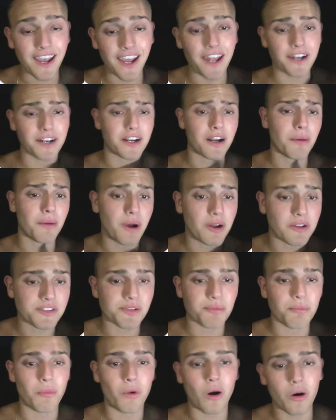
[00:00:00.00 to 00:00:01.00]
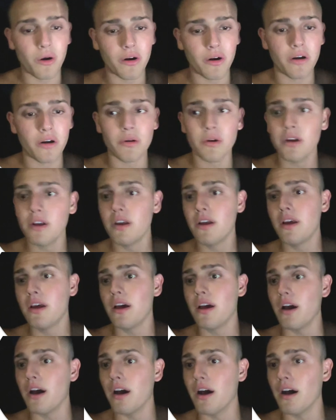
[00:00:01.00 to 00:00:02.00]
and come out tomorrow
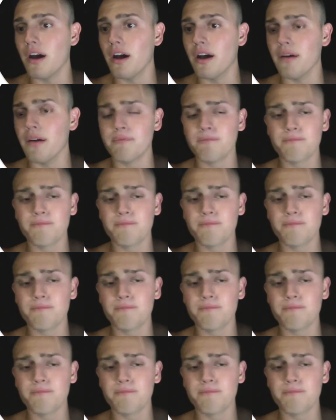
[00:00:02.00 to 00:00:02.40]
a